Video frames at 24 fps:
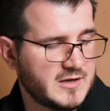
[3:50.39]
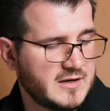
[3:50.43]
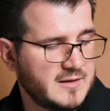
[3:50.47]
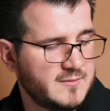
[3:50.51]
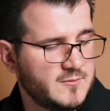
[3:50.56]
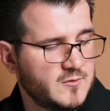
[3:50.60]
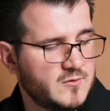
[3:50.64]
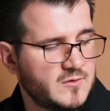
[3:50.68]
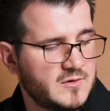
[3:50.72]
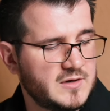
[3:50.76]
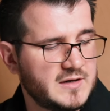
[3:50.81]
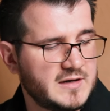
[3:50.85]

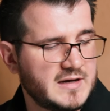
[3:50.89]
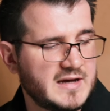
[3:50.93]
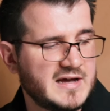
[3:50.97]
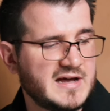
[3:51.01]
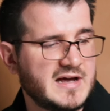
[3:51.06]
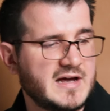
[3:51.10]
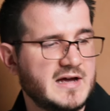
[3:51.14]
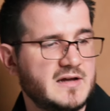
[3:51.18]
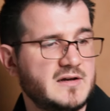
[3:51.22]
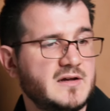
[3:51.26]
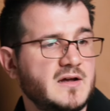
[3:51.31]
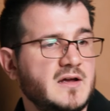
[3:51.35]
I'm going to
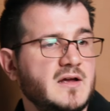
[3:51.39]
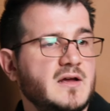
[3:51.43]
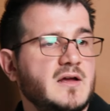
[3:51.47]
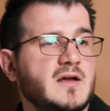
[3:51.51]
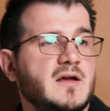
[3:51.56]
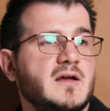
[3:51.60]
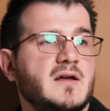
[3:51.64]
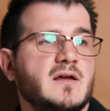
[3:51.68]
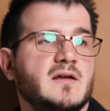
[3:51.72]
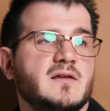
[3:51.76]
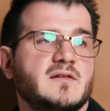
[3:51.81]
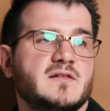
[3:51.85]
add
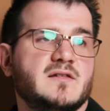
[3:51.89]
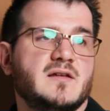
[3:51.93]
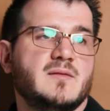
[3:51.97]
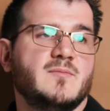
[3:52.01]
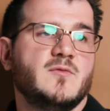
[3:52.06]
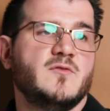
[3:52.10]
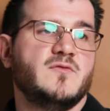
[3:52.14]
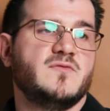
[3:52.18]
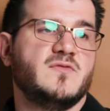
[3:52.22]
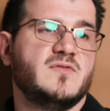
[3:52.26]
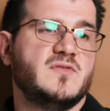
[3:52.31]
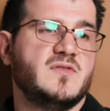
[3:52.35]

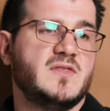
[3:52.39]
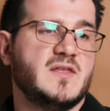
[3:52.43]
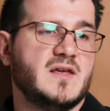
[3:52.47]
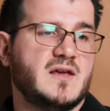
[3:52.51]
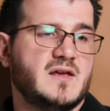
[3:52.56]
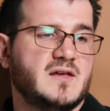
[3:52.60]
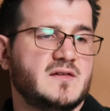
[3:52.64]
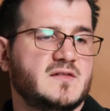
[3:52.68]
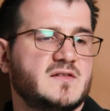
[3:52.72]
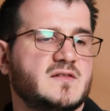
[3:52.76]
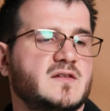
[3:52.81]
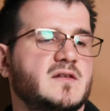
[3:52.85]
some of
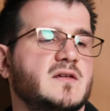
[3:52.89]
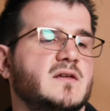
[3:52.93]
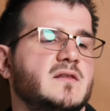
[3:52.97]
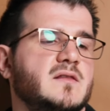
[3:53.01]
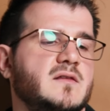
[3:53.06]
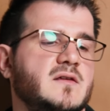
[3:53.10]
this.